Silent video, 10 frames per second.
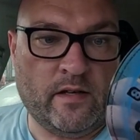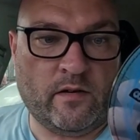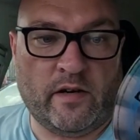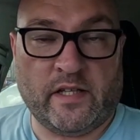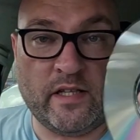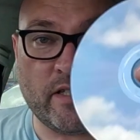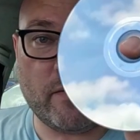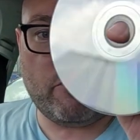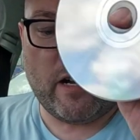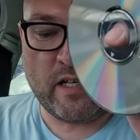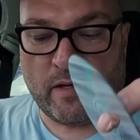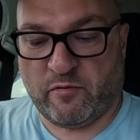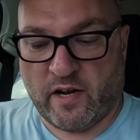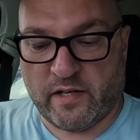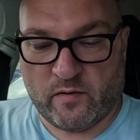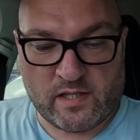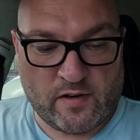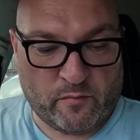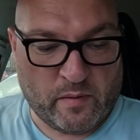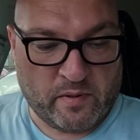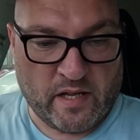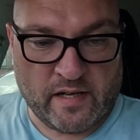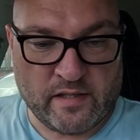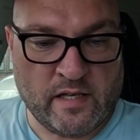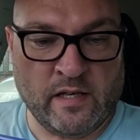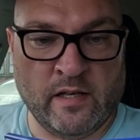So I think this is practically brand new, it's never been played.